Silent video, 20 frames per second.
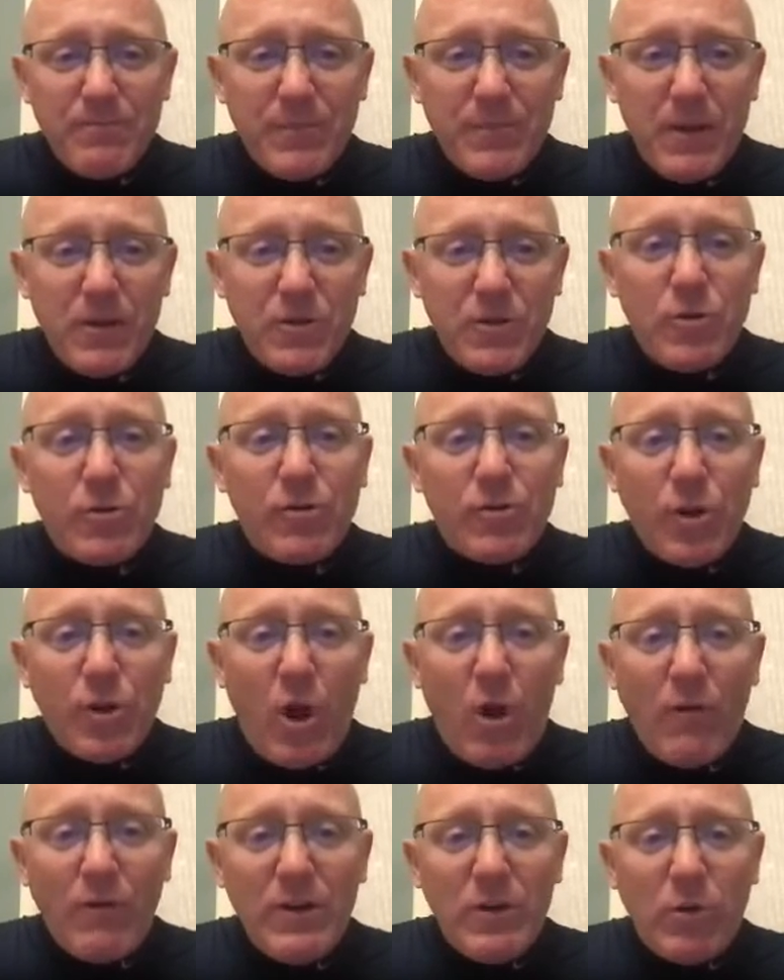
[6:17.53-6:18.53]
To
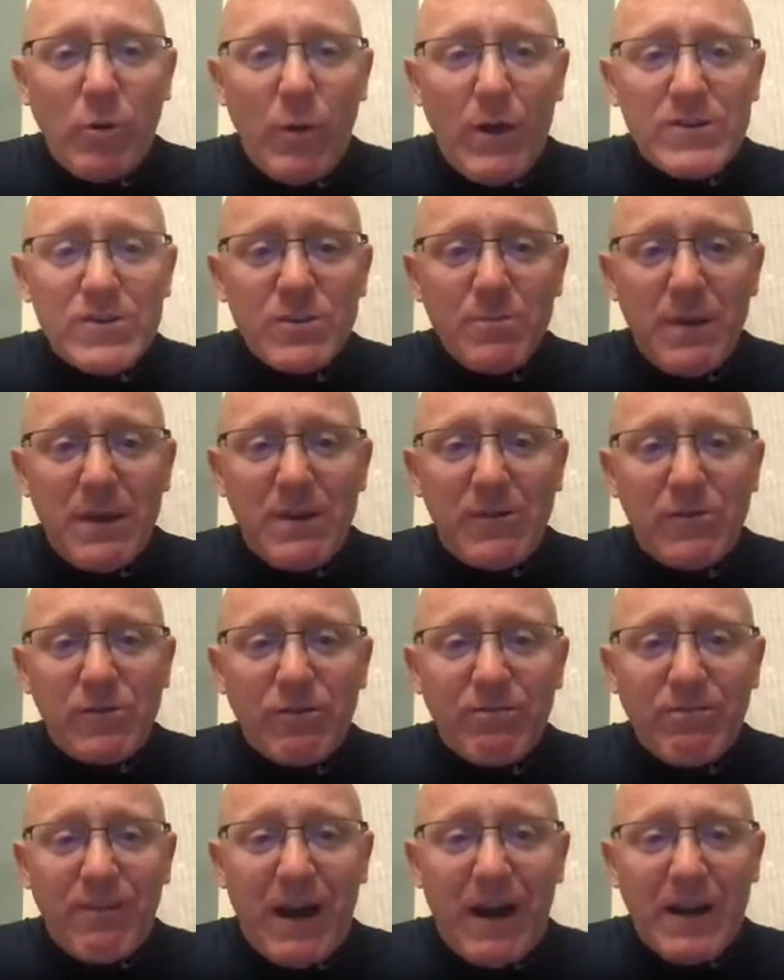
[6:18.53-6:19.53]
solve an equation means to
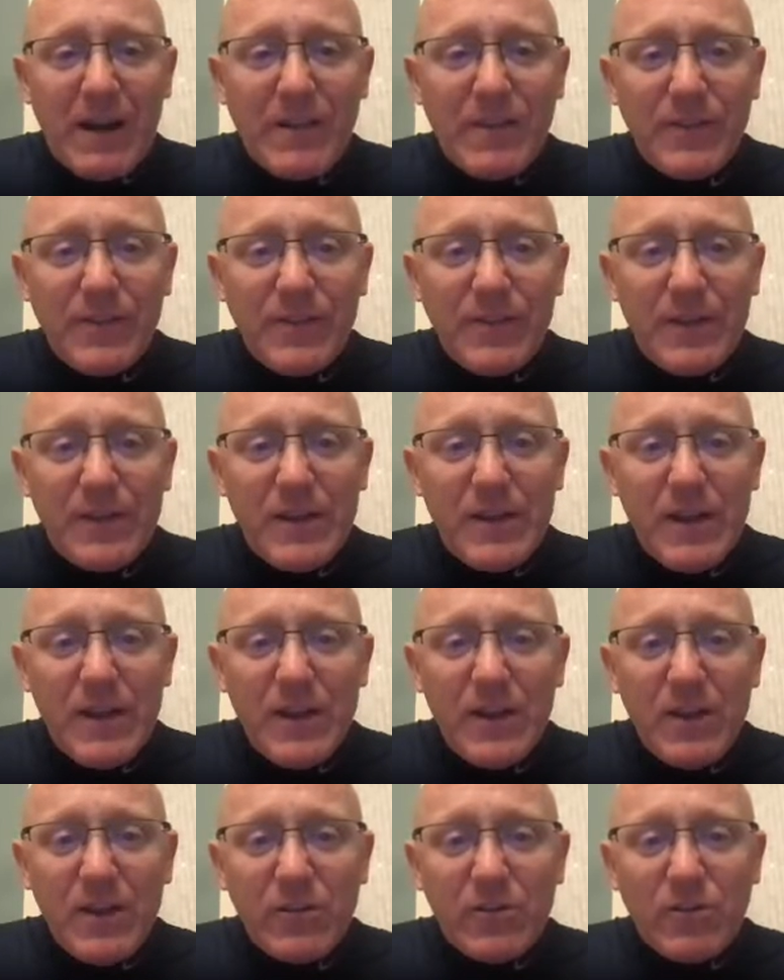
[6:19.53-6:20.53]
find the
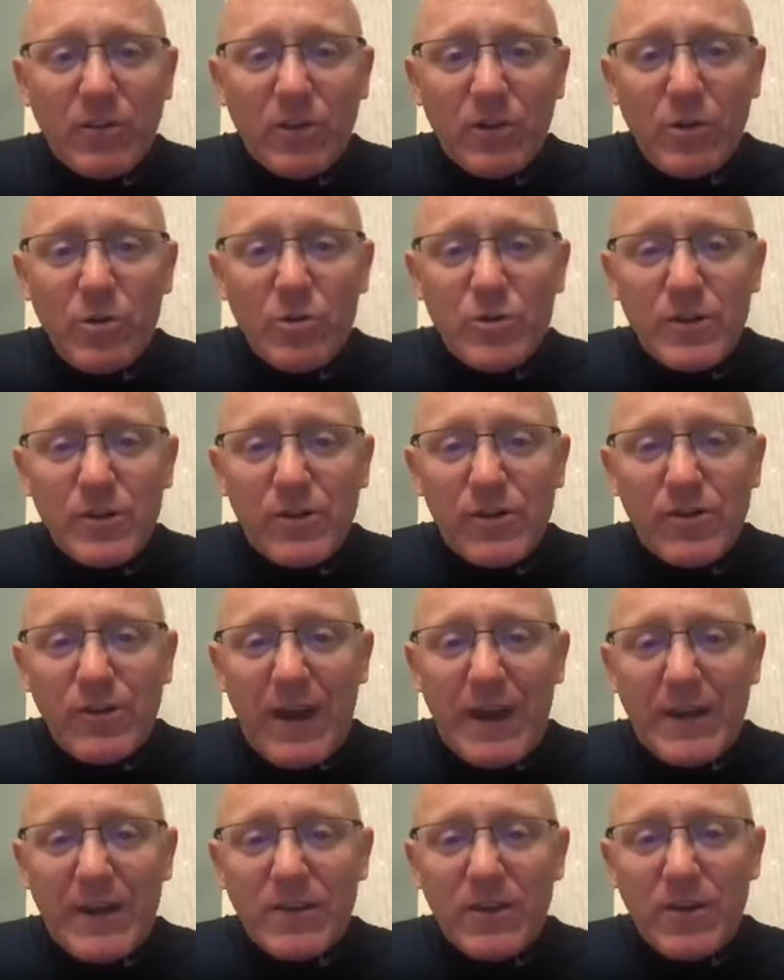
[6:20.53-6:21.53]
solution
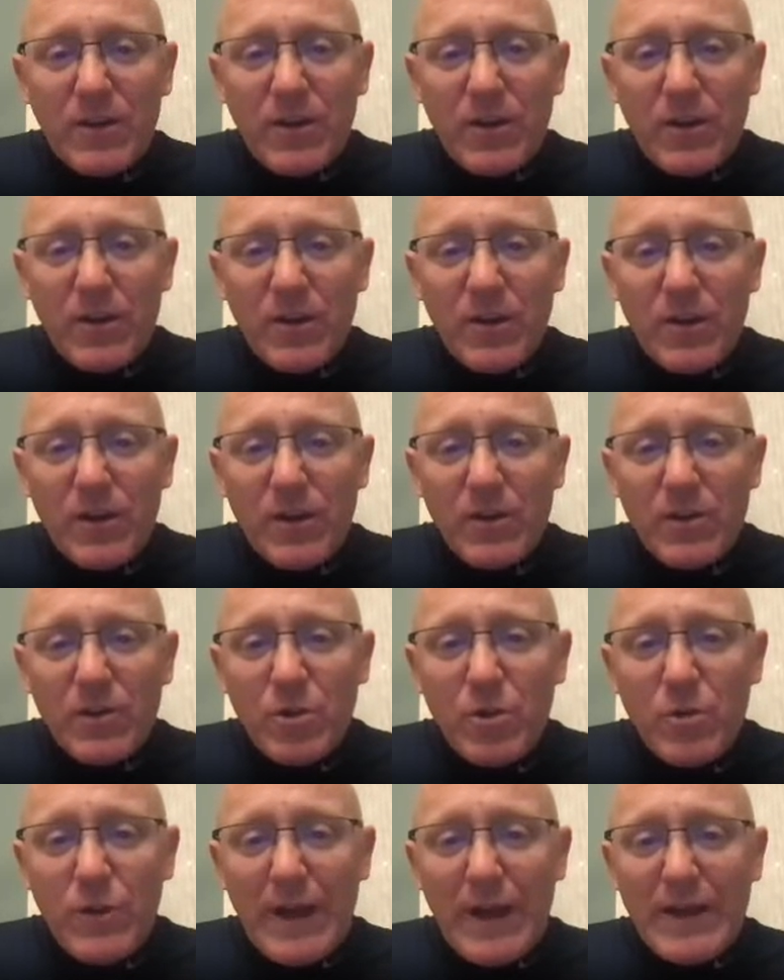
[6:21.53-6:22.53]
set
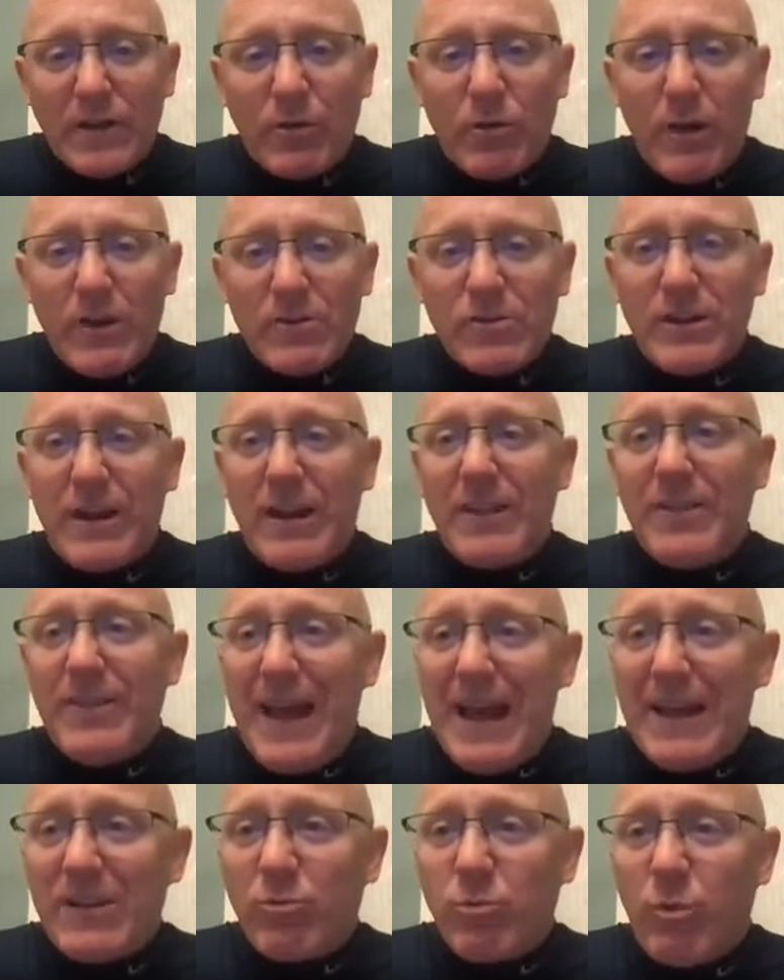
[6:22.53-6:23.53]
to that equation. And
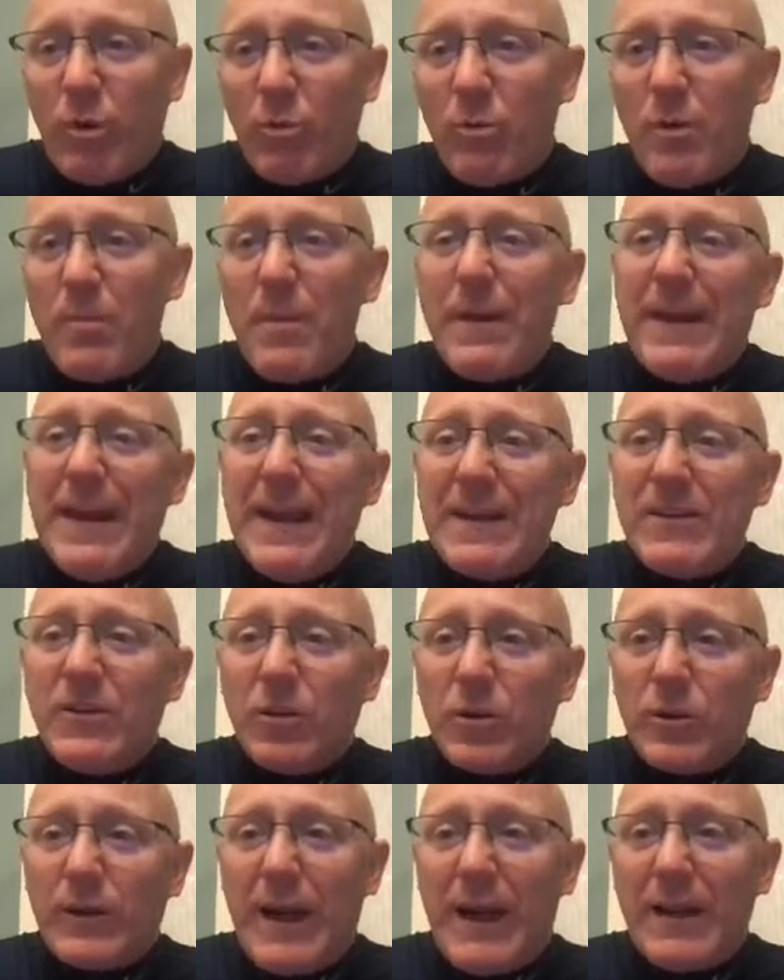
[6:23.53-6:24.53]
that's what we begin to
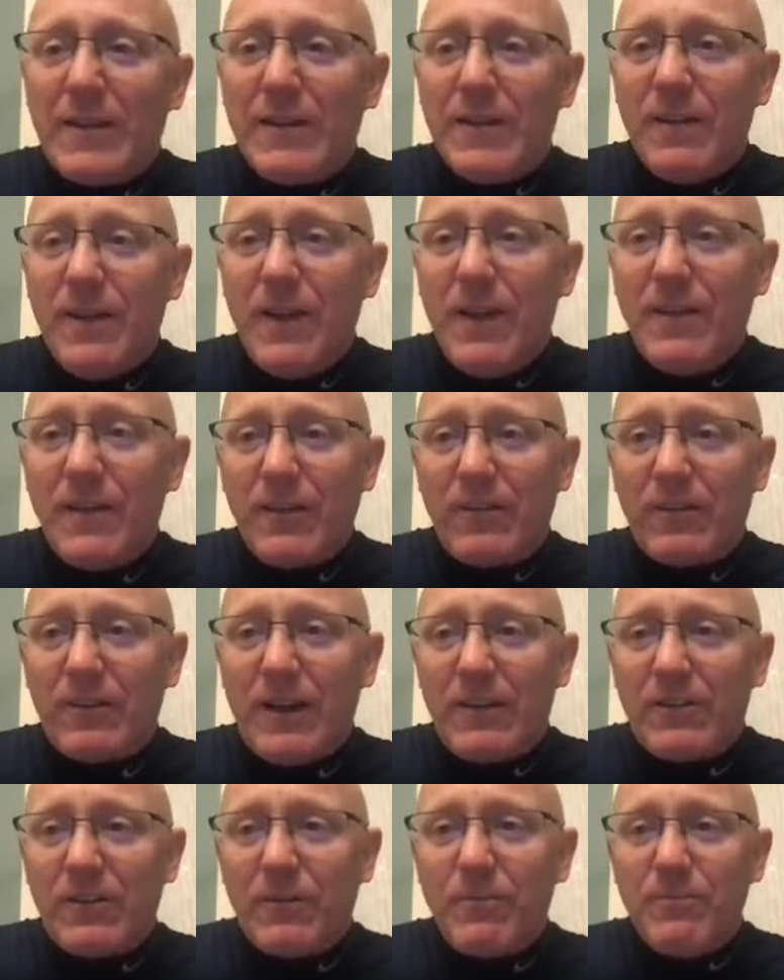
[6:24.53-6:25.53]
look at in this
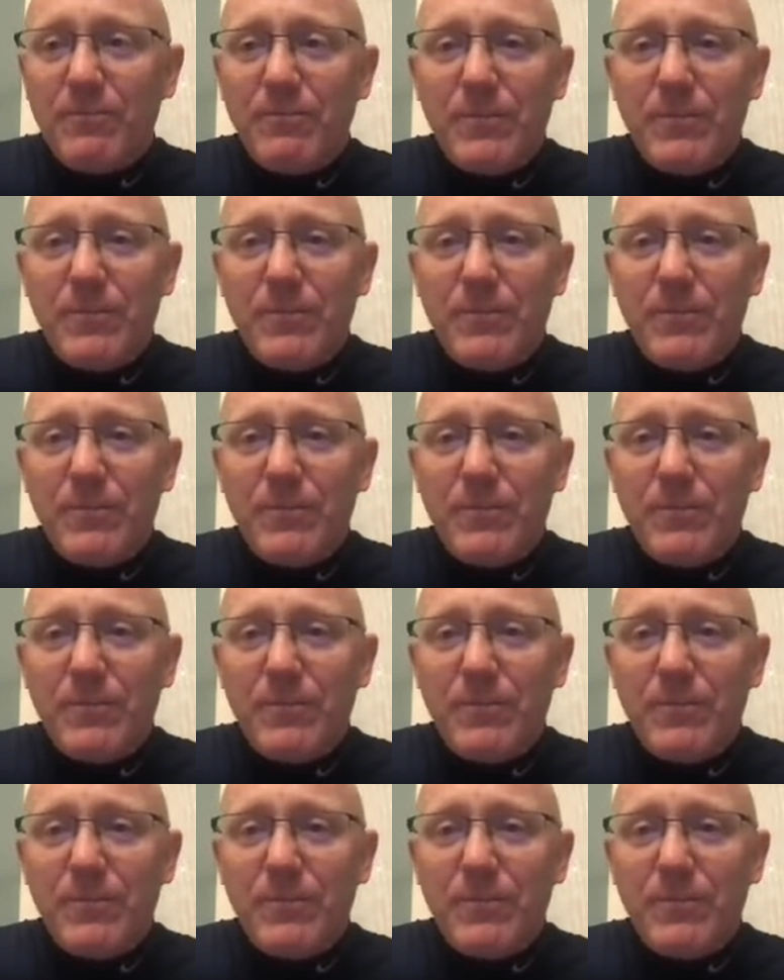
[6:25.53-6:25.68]
lesson.